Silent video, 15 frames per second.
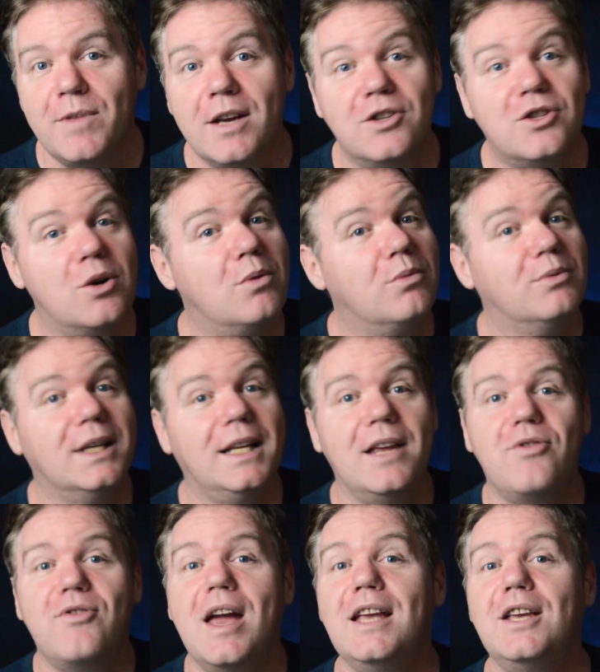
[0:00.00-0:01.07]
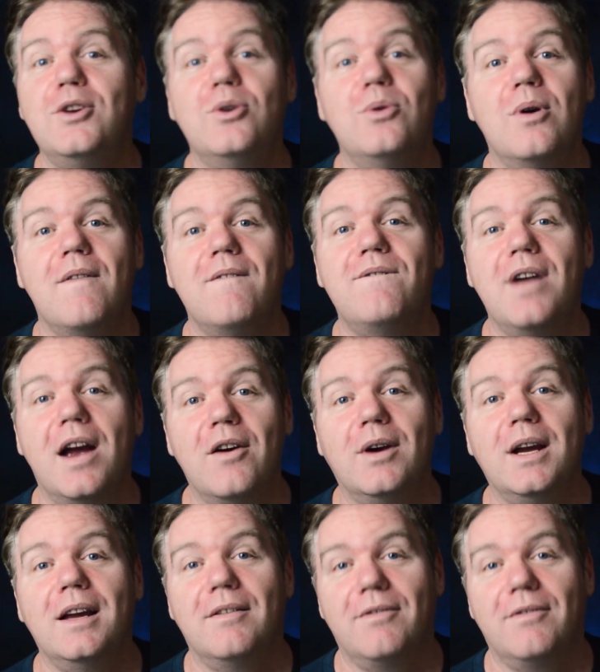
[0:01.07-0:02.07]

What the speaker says: So really, thank you very,